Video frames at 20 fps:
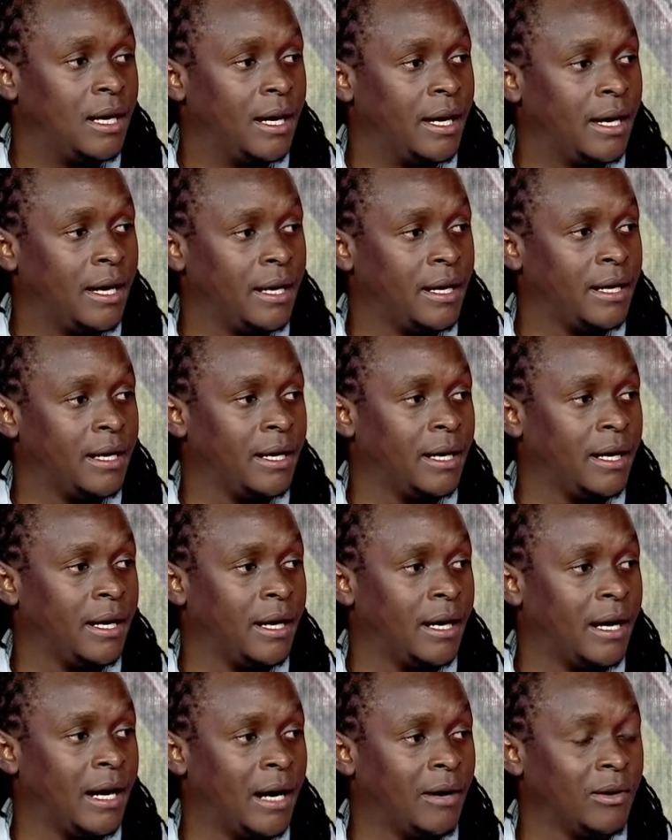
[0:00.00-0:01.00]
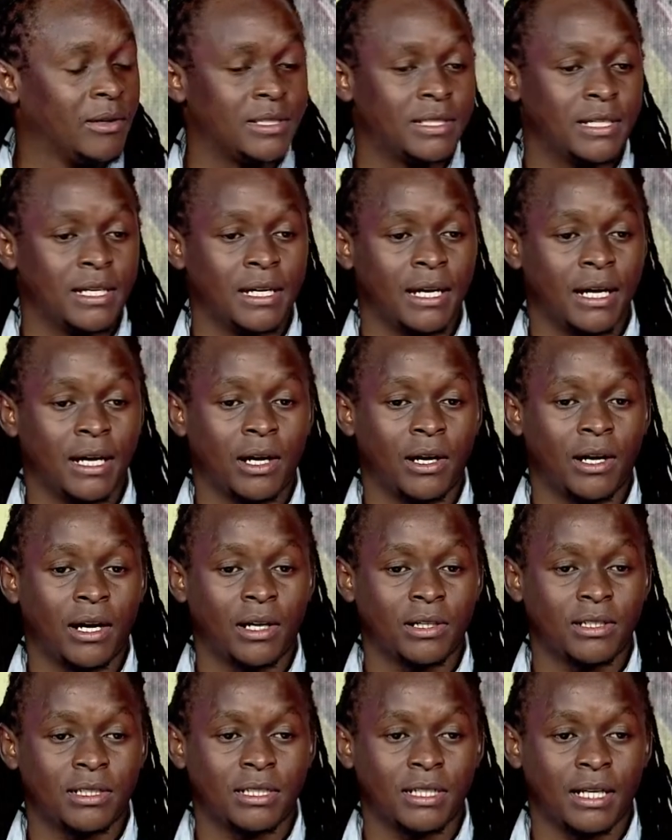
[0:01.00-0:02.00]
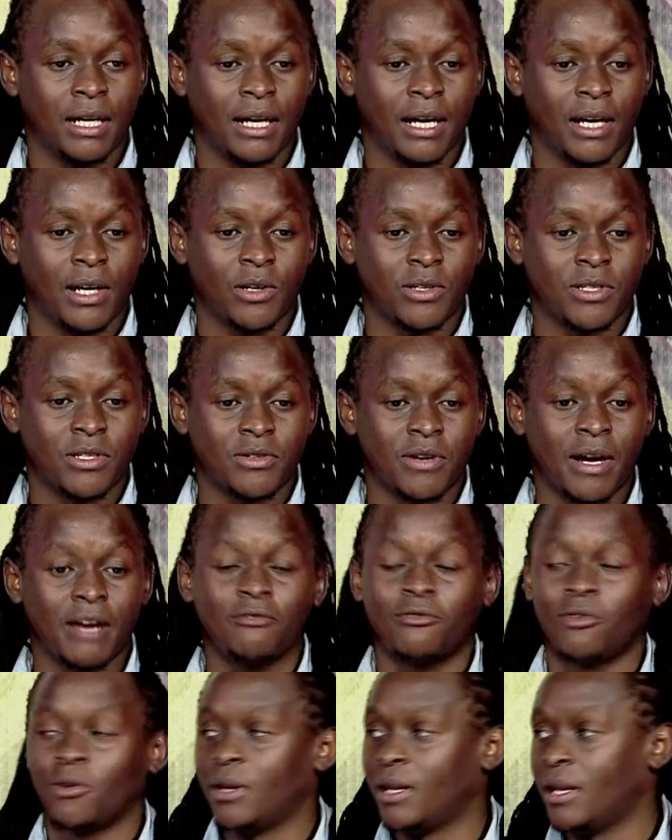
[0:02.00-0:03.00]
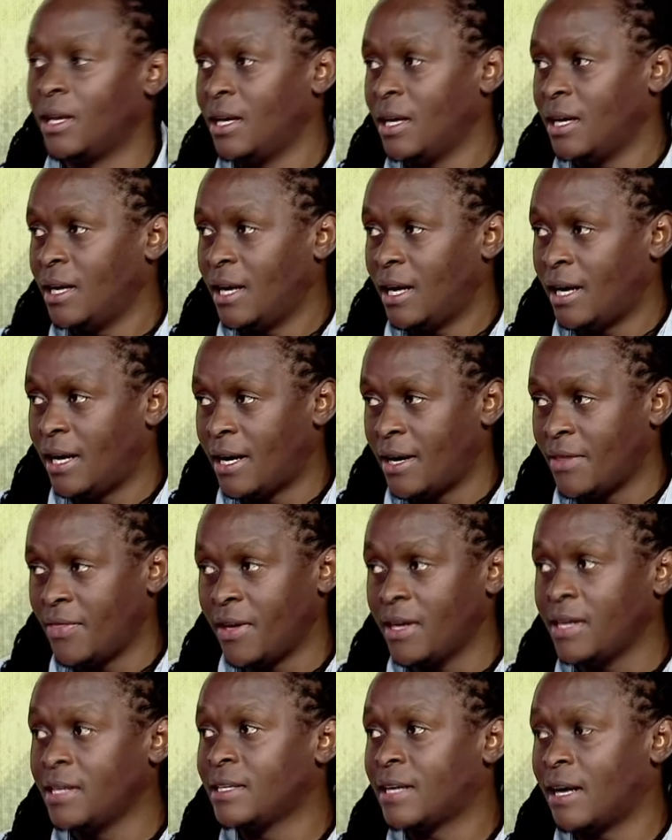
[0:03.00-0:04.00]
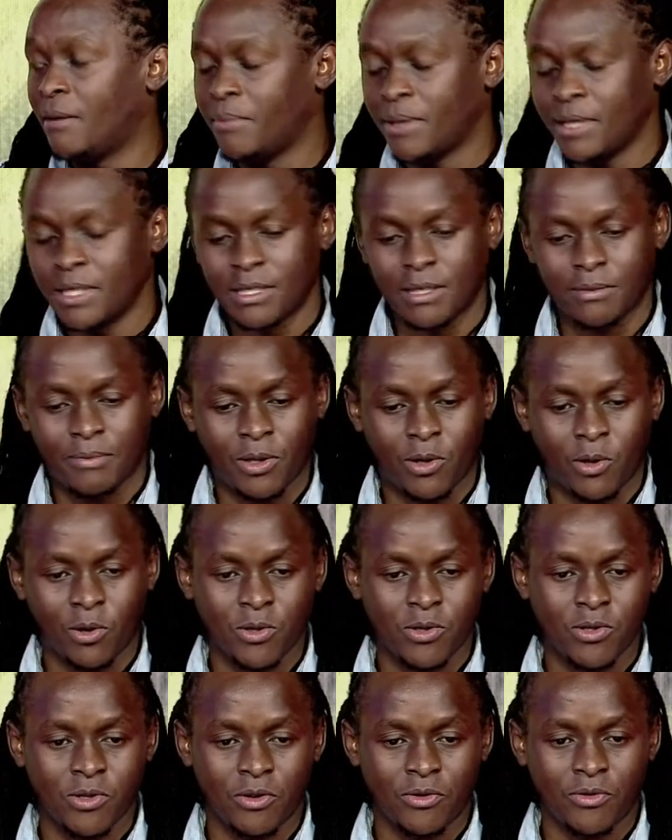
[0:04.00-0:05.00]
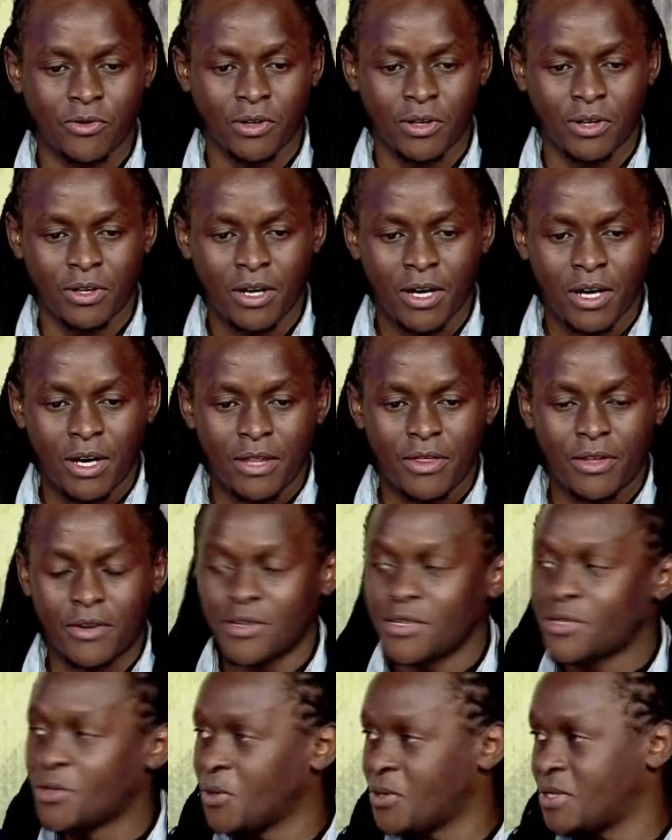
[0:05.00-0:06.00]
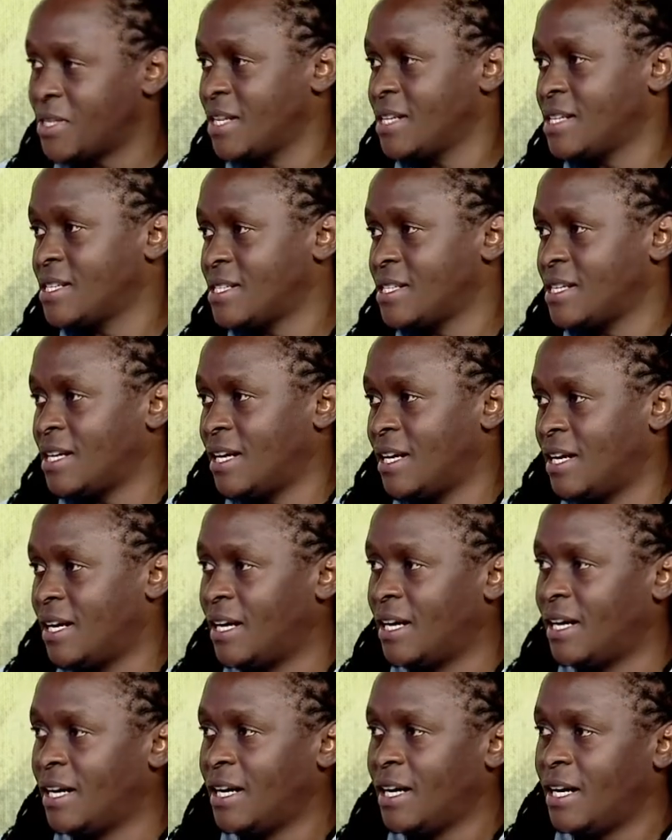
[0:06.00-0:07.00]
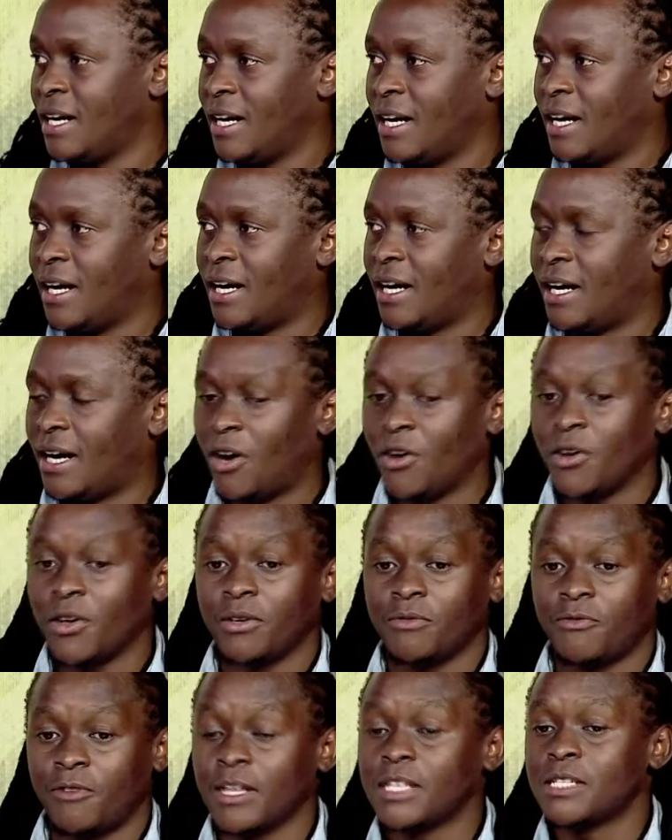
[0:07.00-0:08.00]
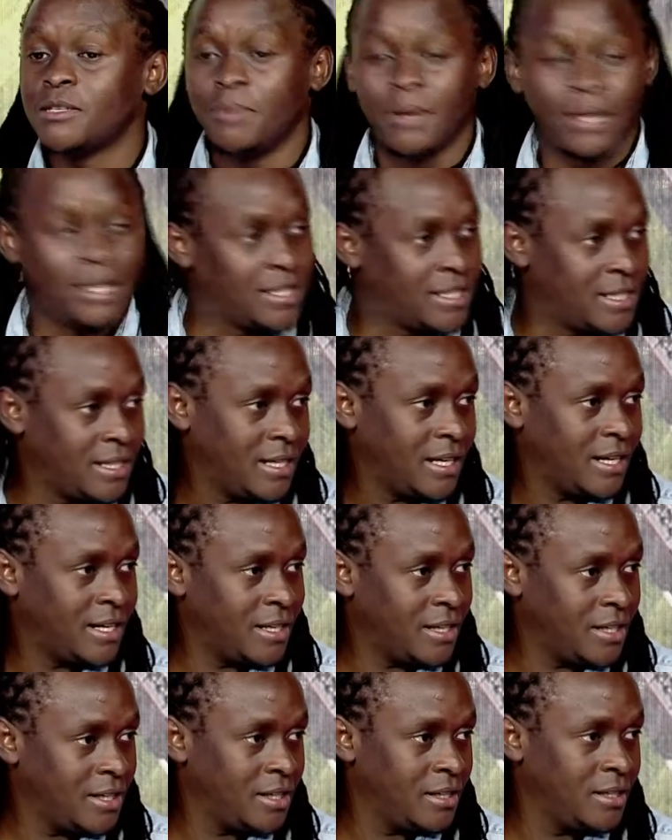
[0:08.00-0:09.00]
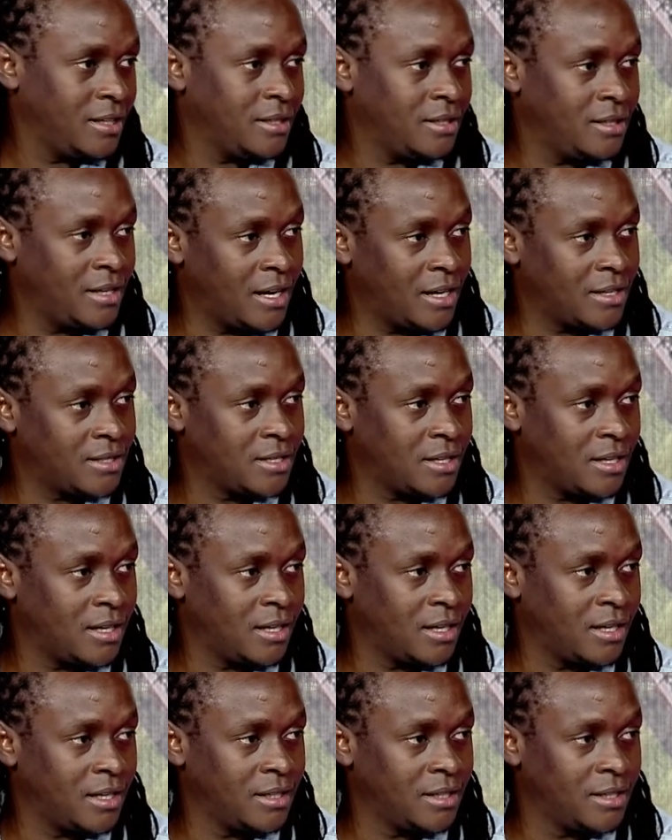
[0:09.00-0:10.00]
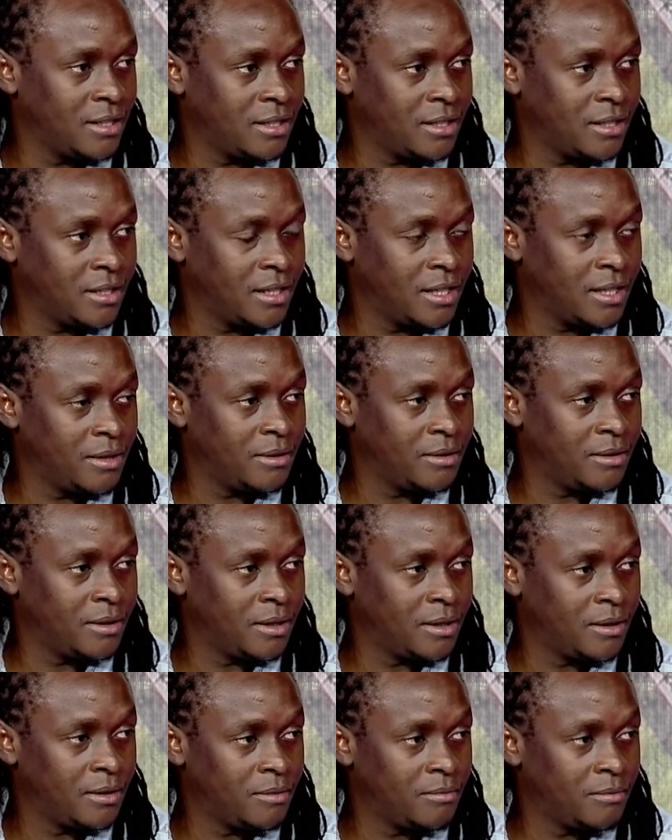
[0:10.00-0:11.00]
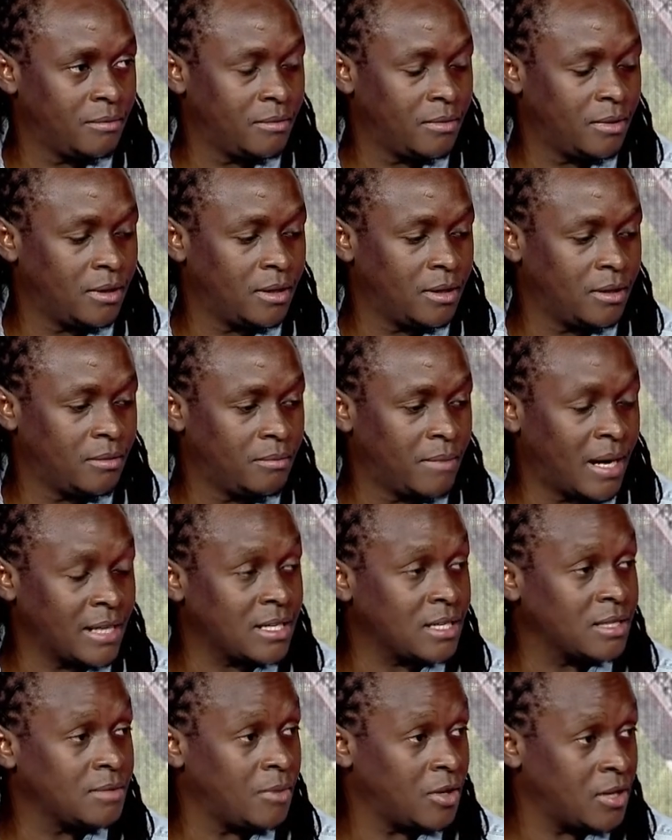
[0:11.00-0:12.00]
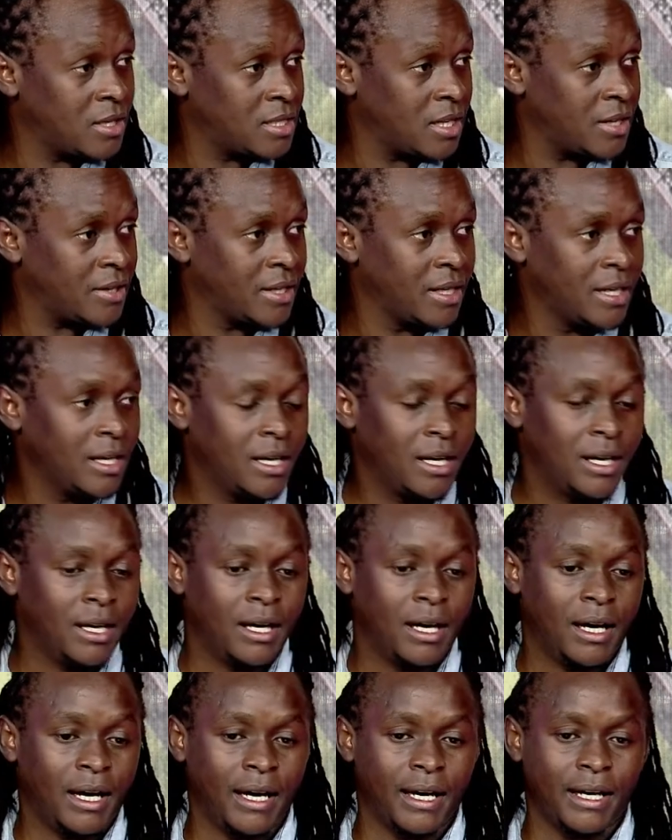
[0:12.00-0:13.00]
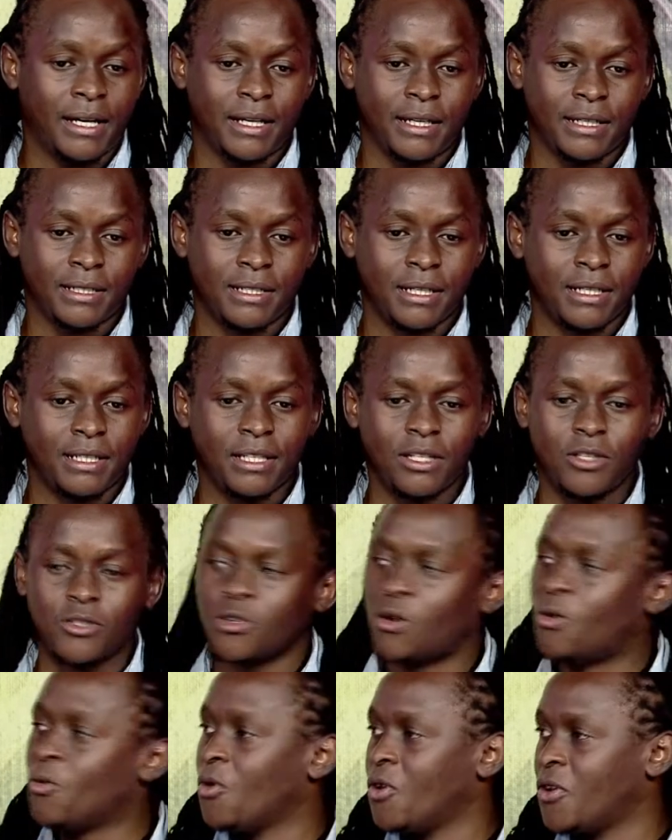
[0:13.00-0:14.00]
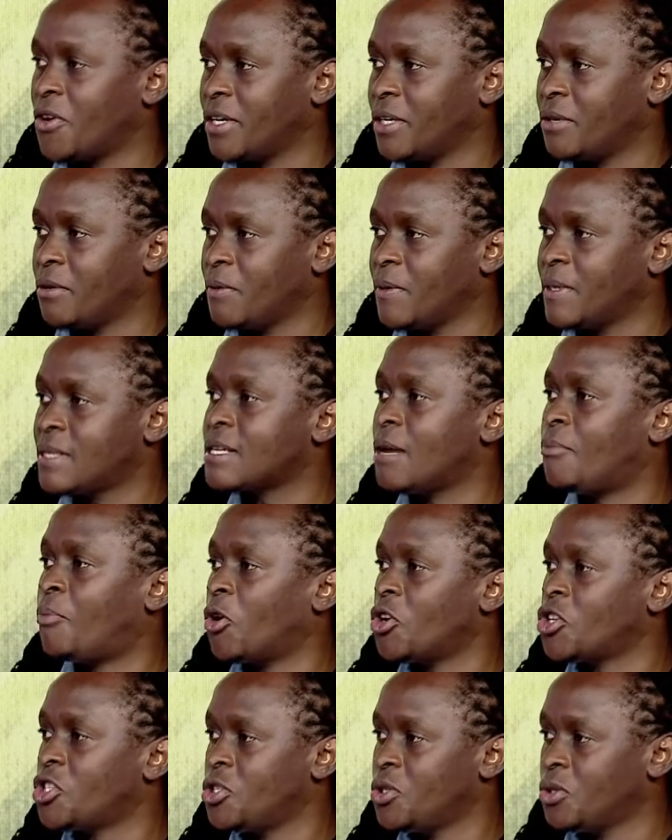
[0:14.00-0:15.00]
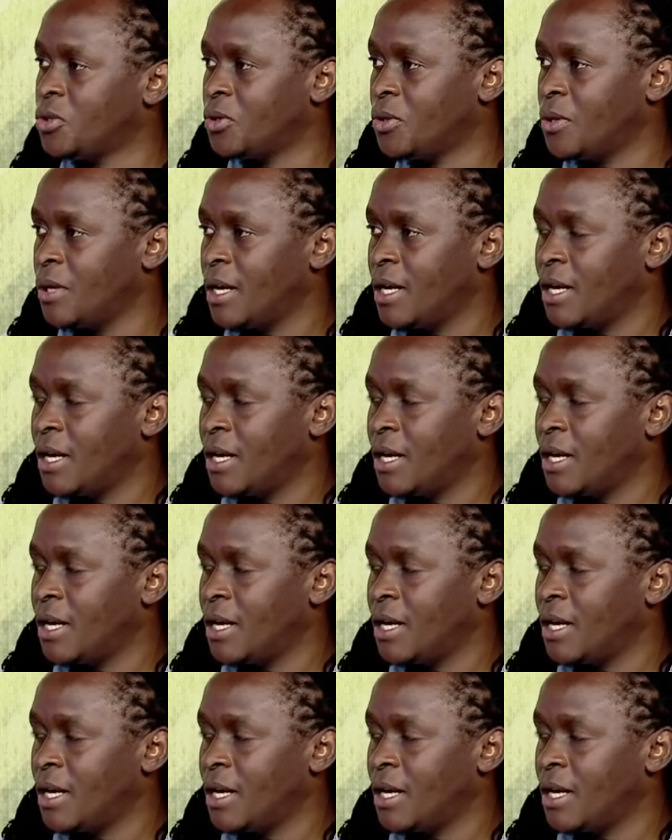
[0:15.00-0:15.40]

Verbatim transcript: And uh, I was saying I cannot, I cannot rival uh, the incumbent because of uh, the resources, uh, uh, how flexibility he, ha he, he has uh, in, uh, in um, uh, matters monetary. Yes. Yeah. And I said, hey, don't worry, we will support you.